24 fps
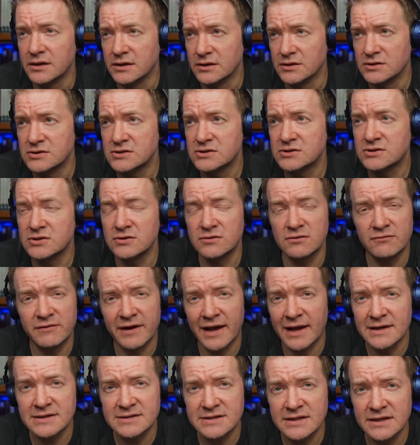to the
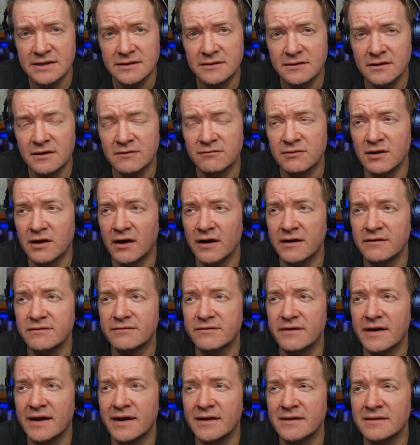reality of life,
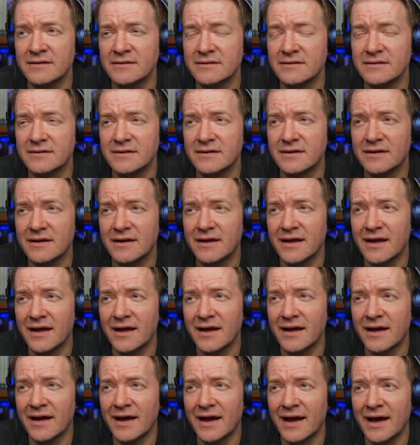and
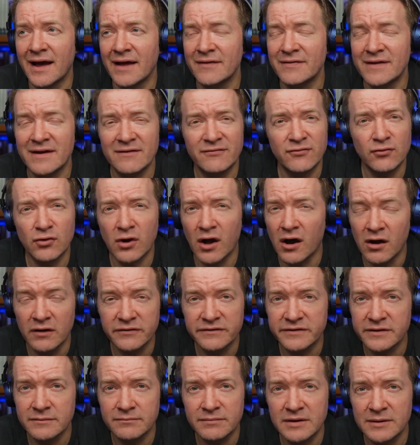therefore can't
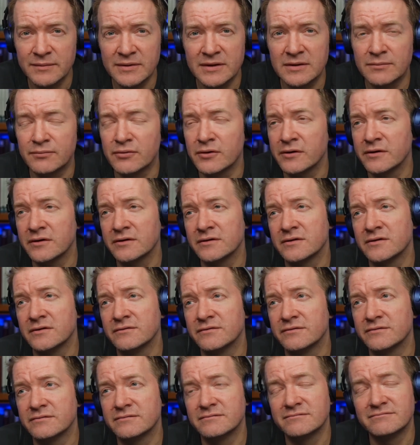simply be the product of